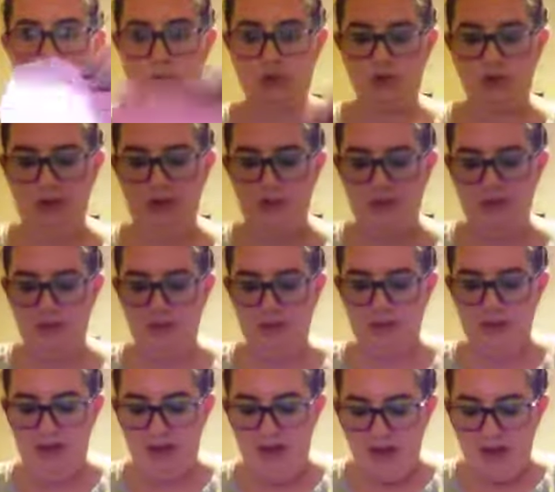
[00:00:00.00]
Okay,
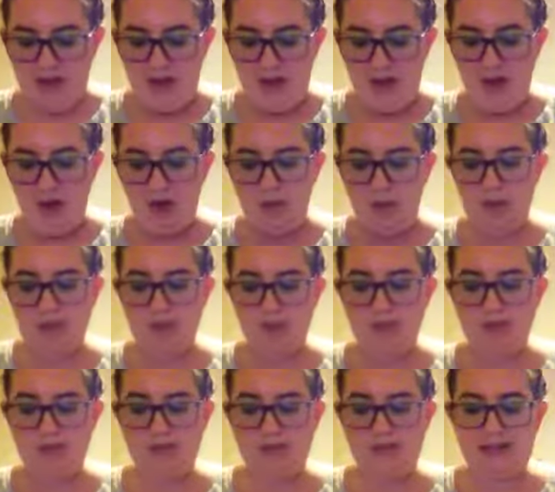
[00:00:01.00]
now I'm going to put
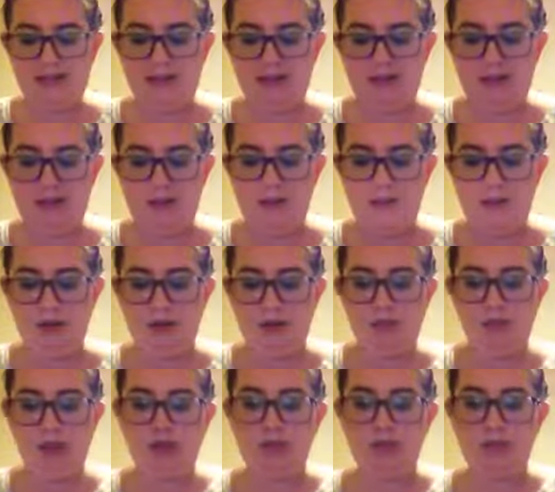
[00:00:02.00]
them together, but I'm
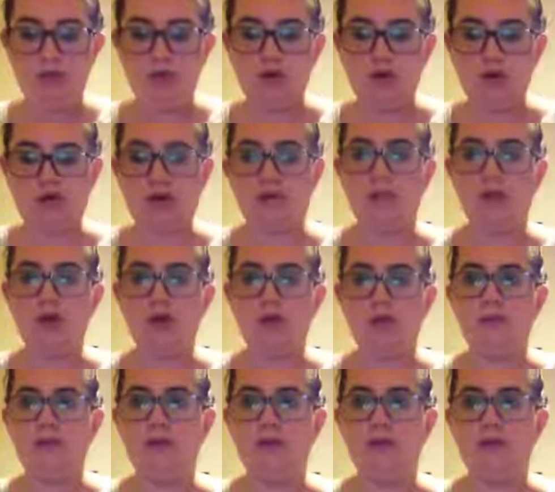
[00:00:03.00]
going to put
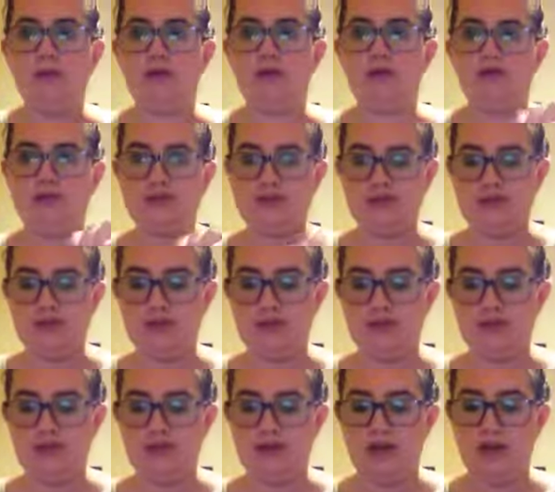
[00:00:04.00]
purple first,
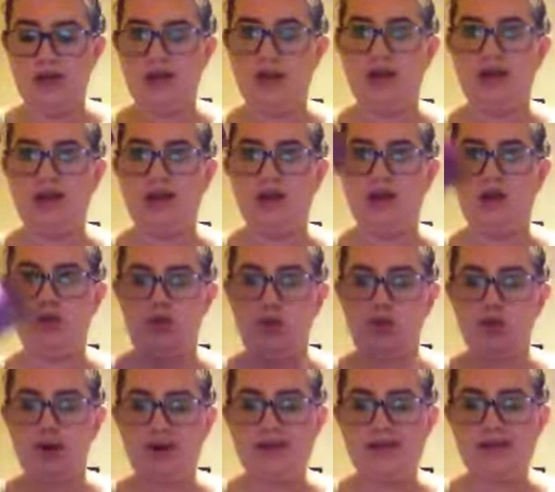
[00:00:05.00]
then
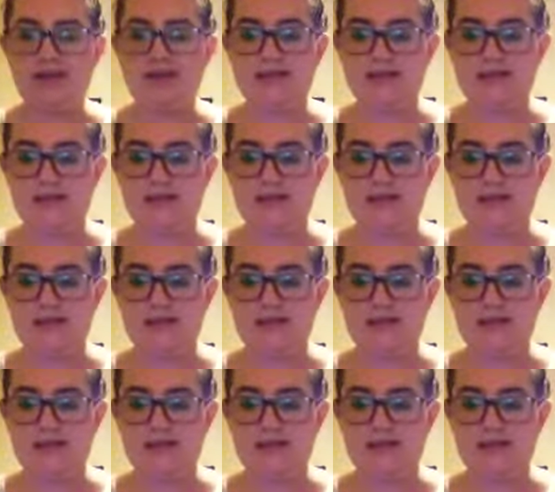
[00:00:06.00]
white,